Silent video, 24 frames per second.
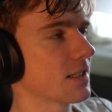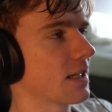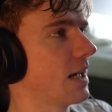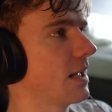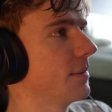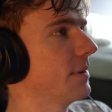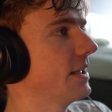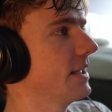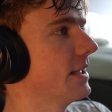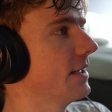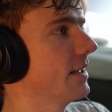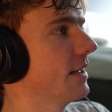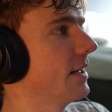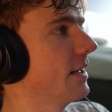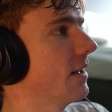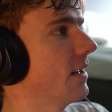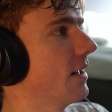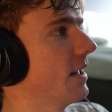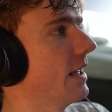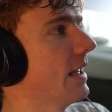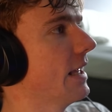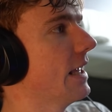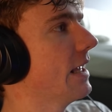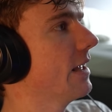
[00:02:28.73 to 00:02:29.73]
I mean,
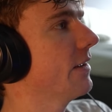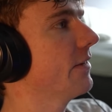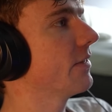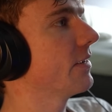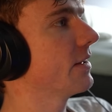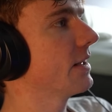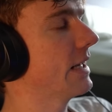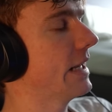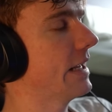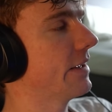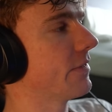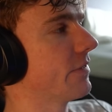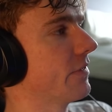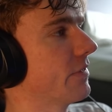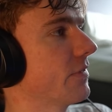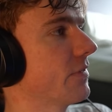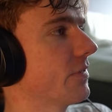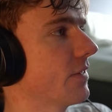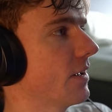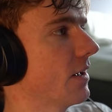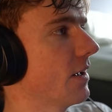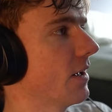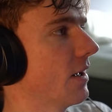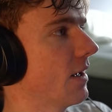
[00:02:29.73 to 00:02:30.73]
even
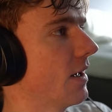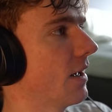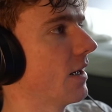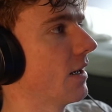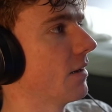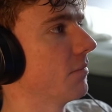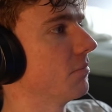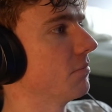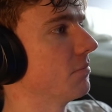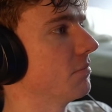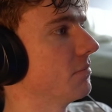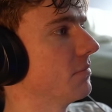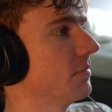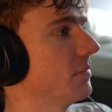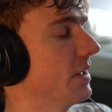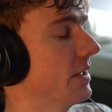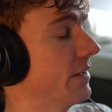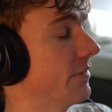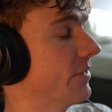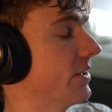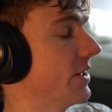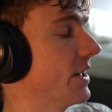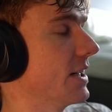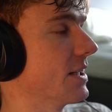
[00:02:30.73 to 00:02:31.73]
if um,
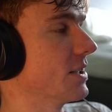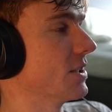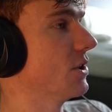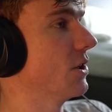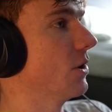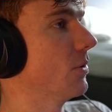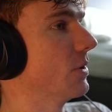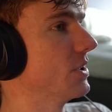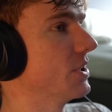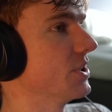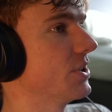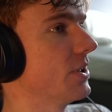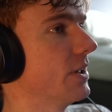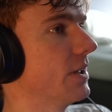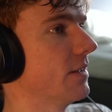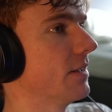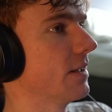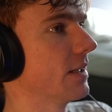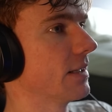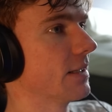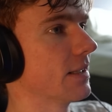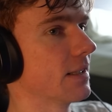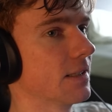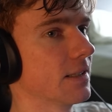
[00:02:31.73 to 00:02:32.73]
if there is no one
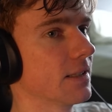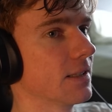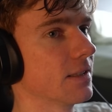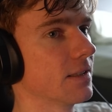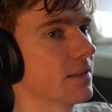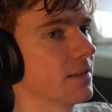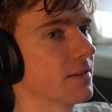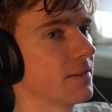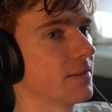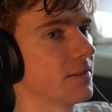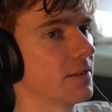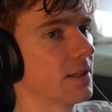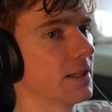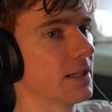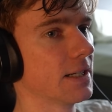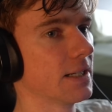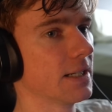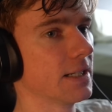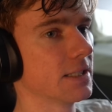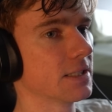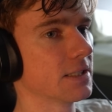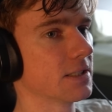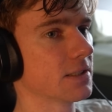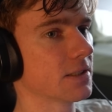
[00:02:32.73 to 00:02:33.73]
cheating, then there
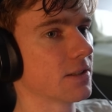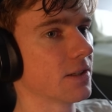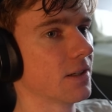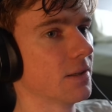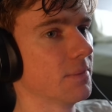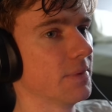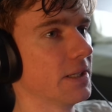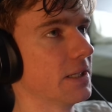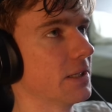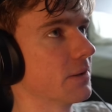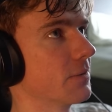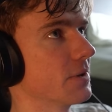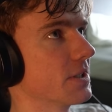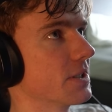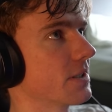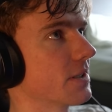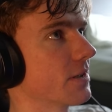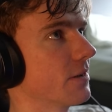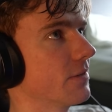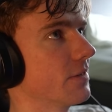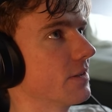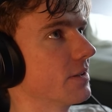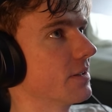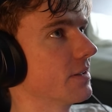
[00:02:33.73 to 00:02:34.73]
is going to be a
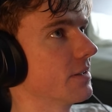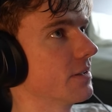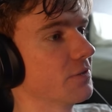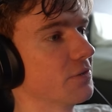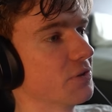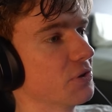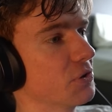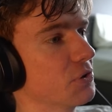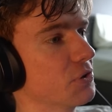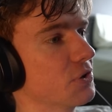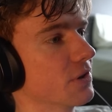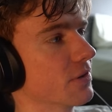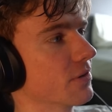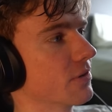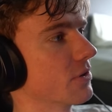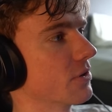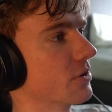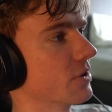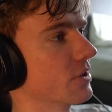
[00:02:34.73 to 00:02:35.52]
risk of it in the future, of